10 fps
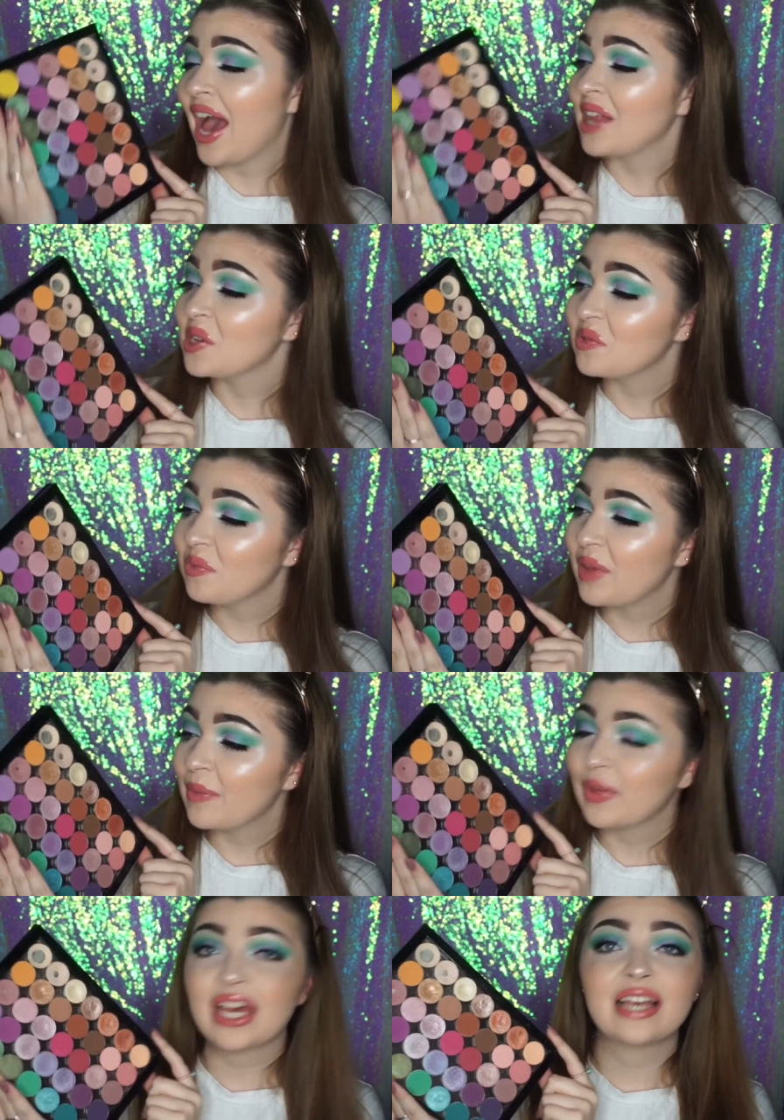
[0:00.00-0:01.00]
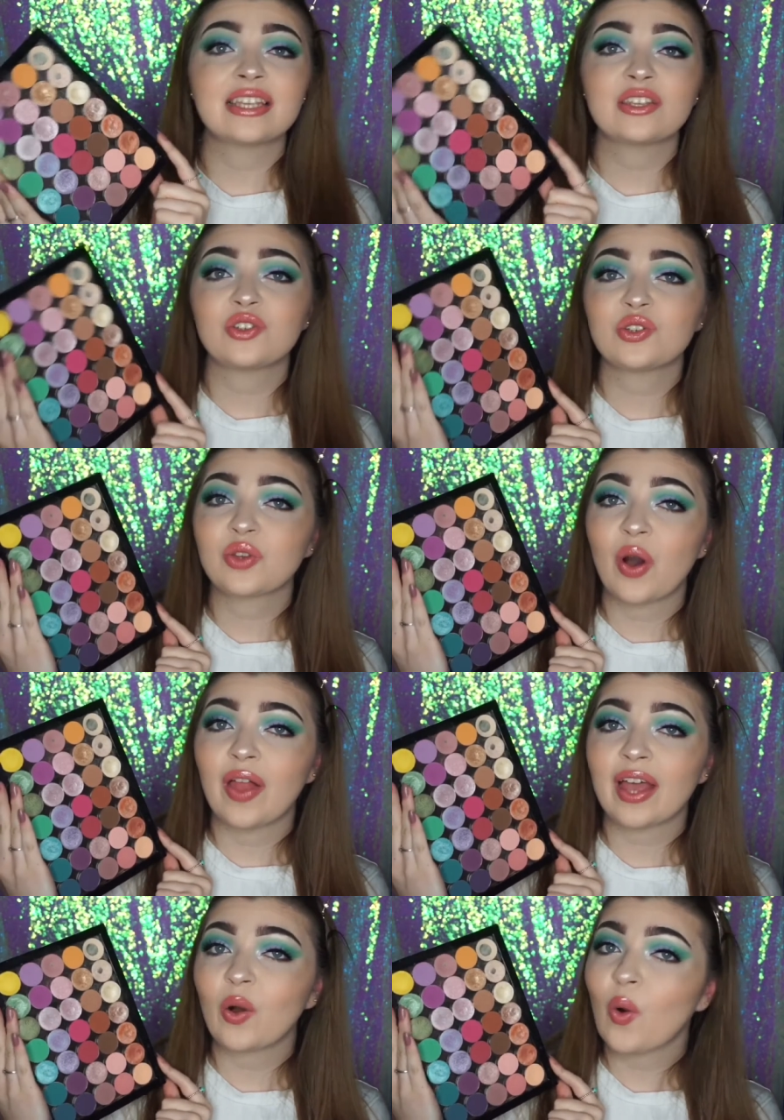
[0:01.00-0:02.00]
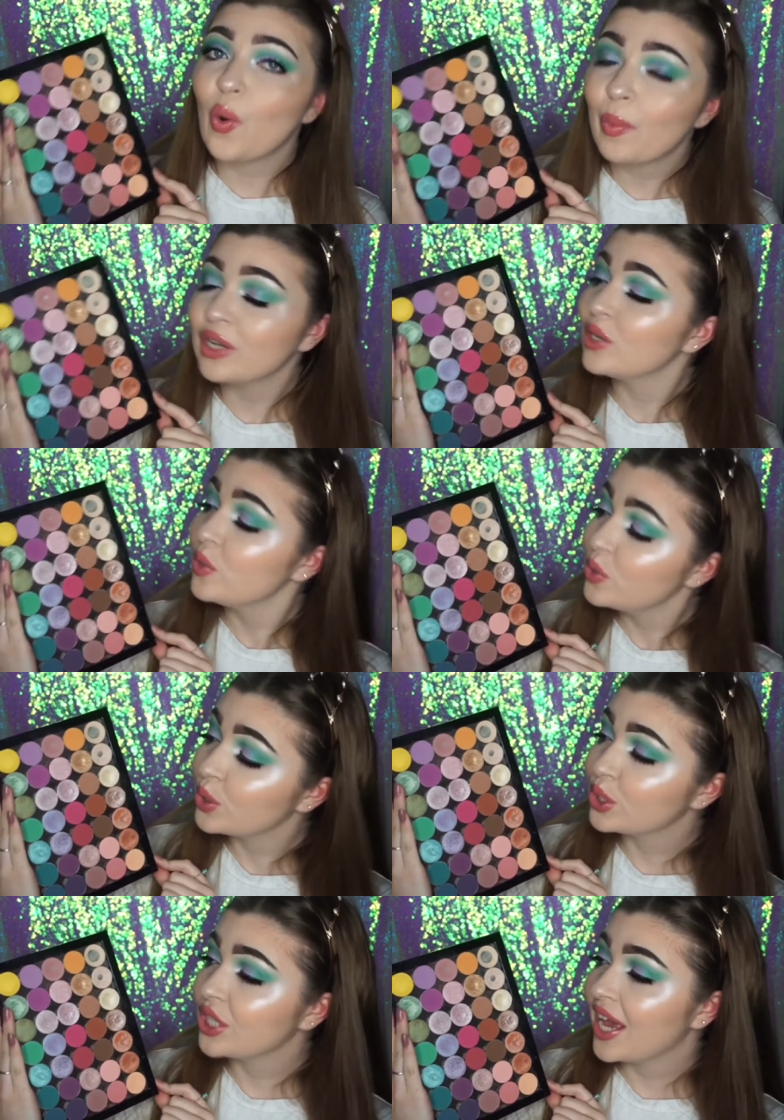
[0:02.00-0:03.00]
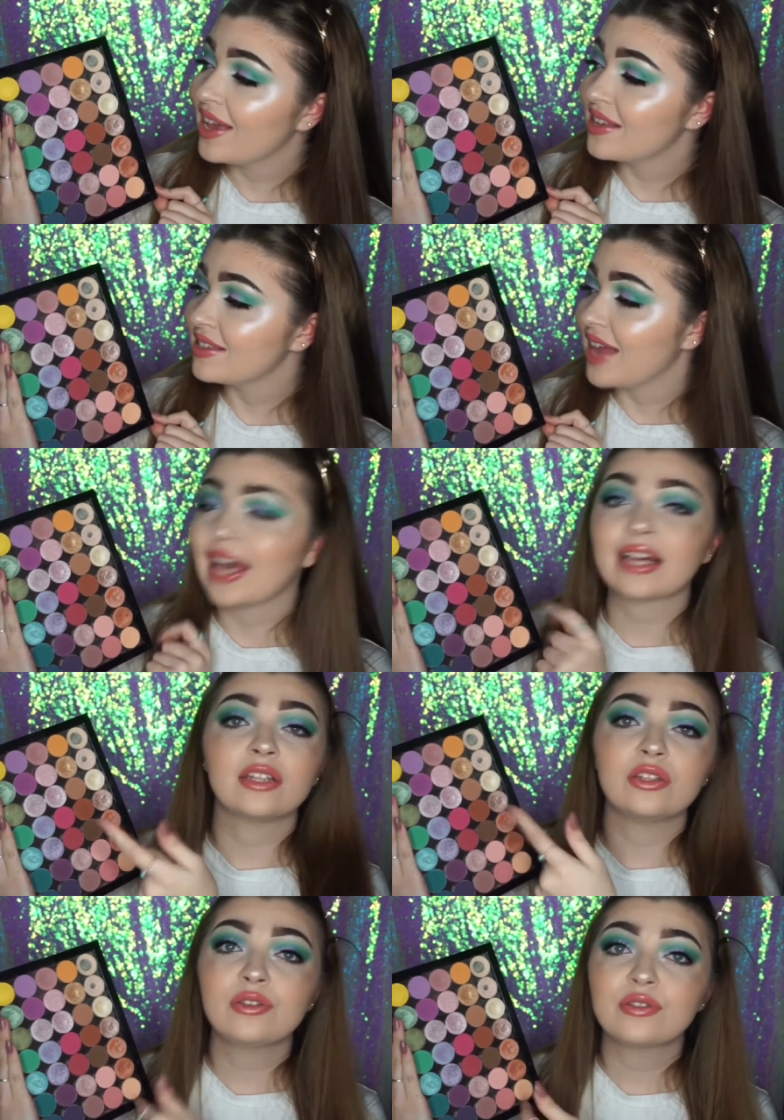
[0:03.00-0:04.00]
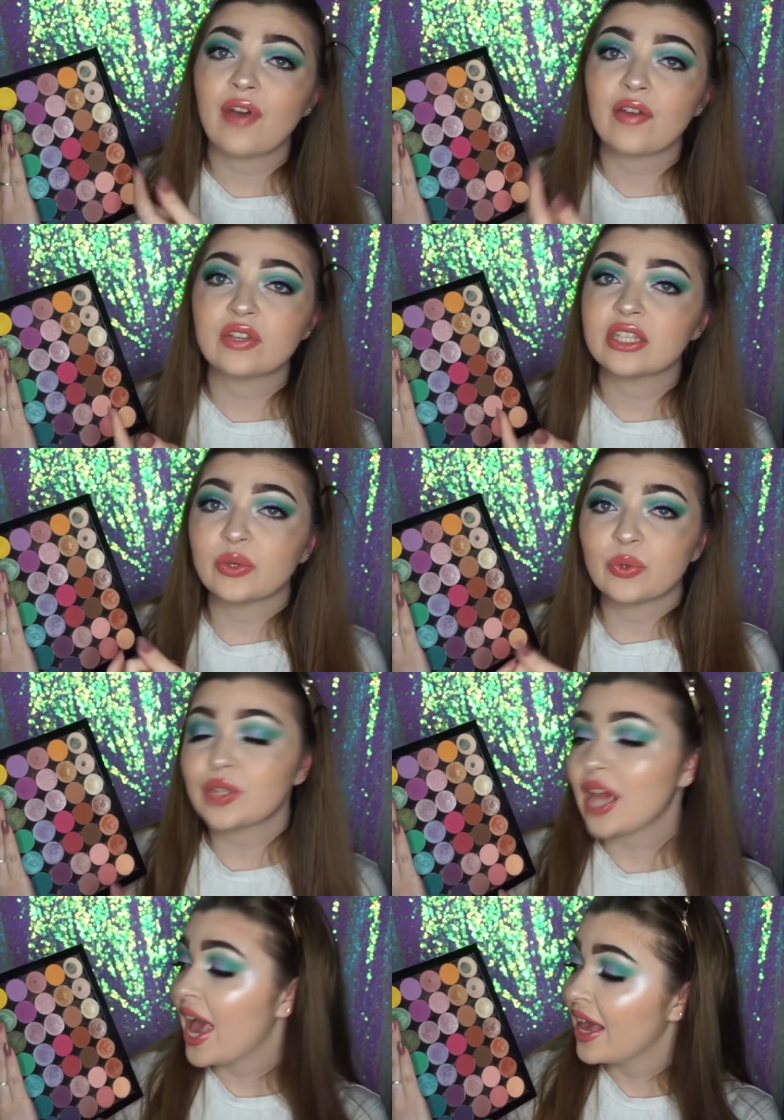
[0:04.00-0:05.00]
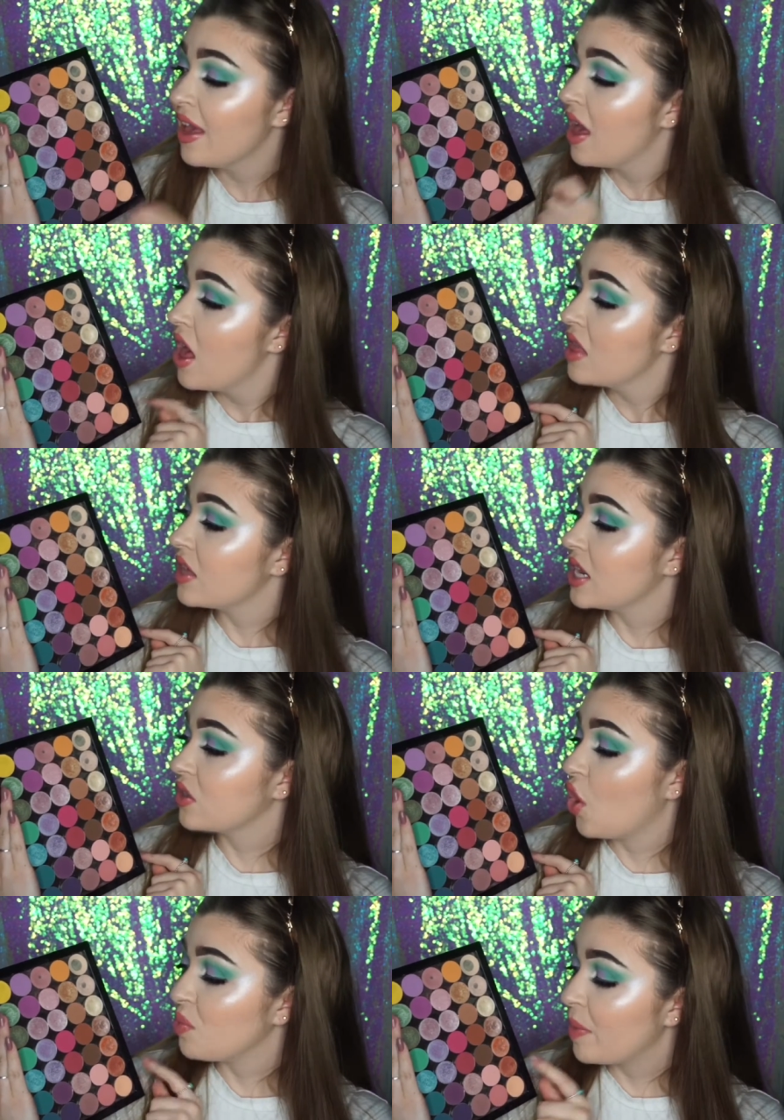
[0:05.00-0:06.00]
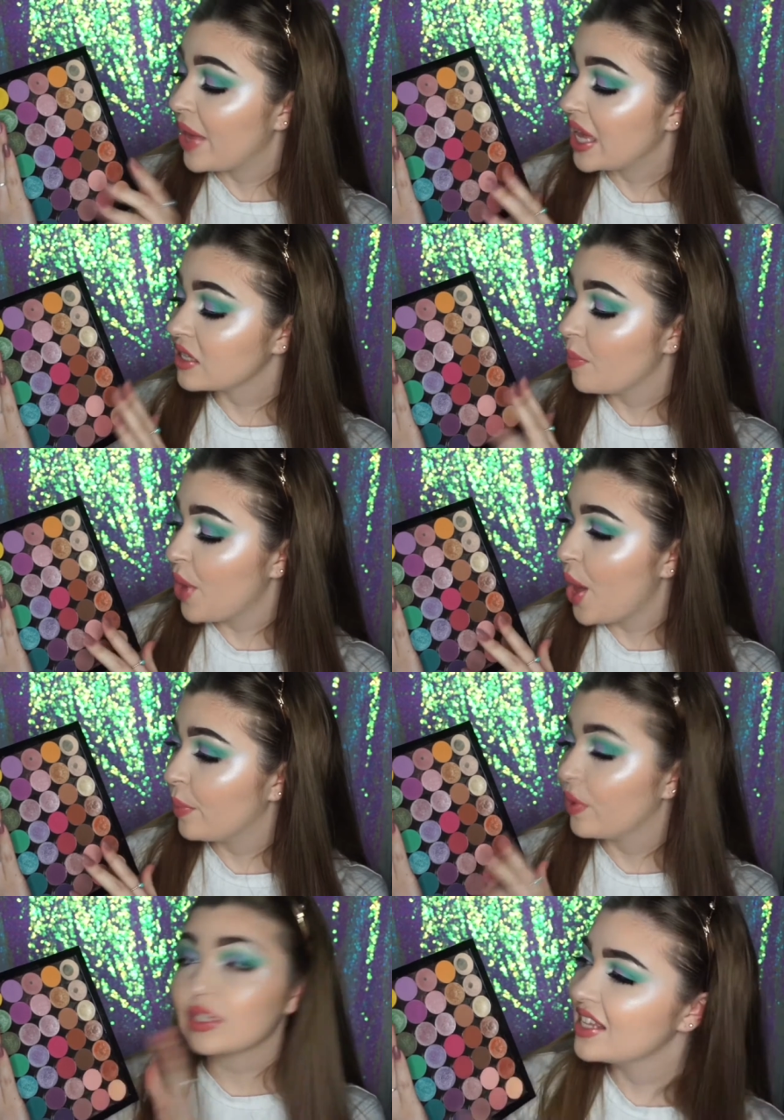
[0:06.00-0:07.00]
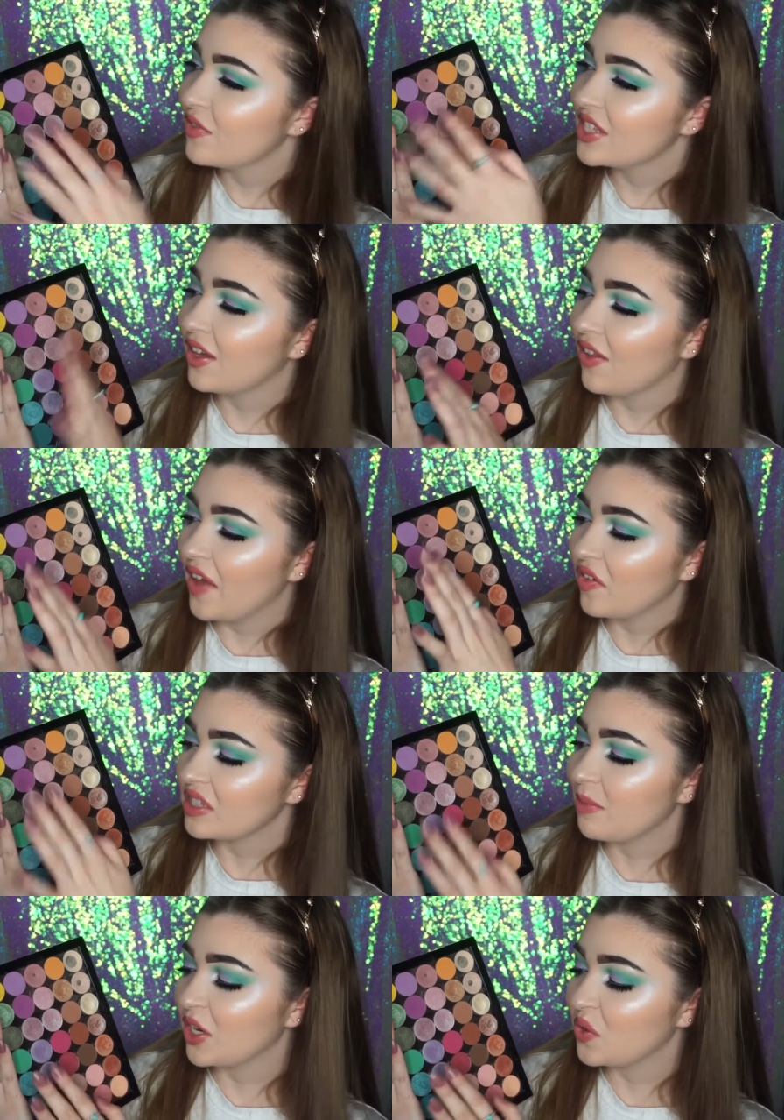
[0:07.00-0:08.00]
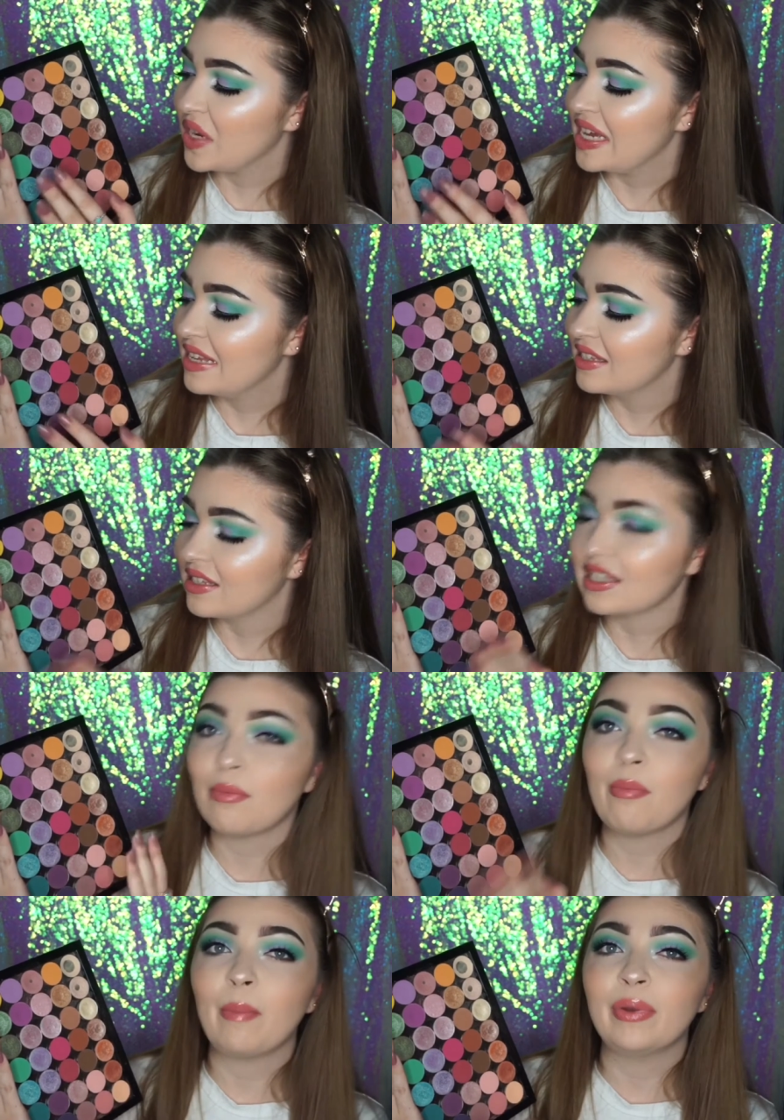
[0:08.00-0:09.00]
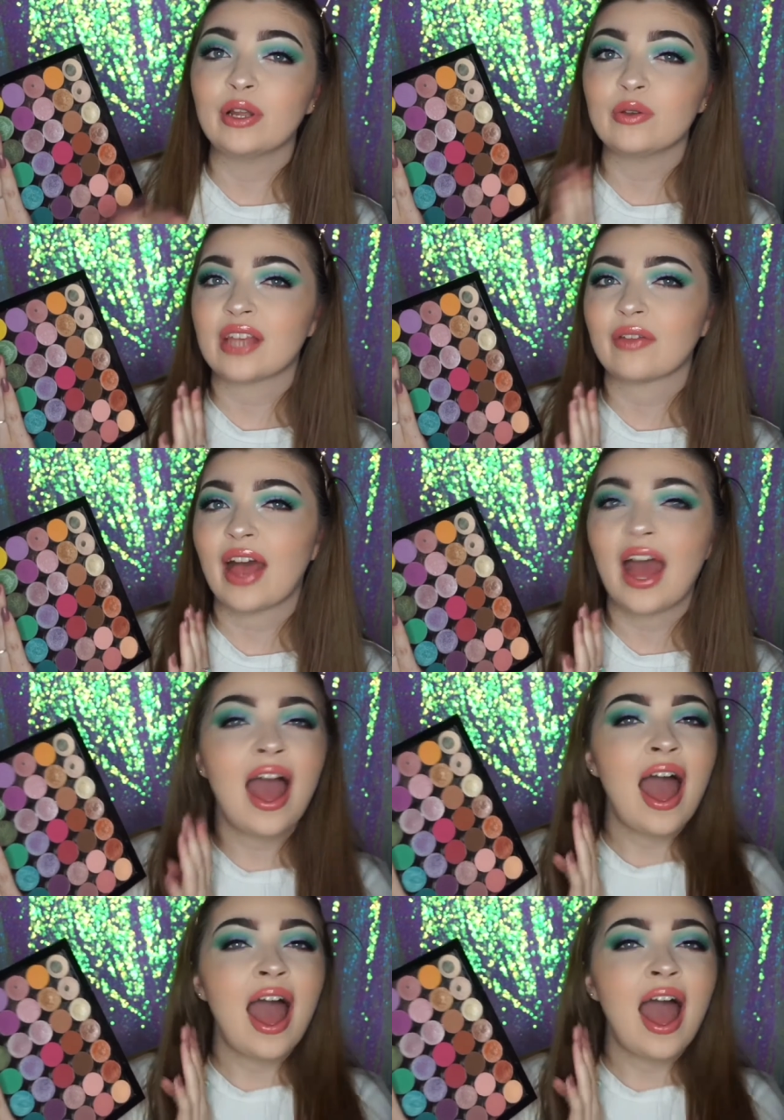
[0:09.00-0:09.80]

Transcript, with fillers: I love it because it's just got like all my neutral shades that I can use for every single day. Then it's got all my pinks and purples. It's obviously got like, I've got some of my greens and some of my blues down there.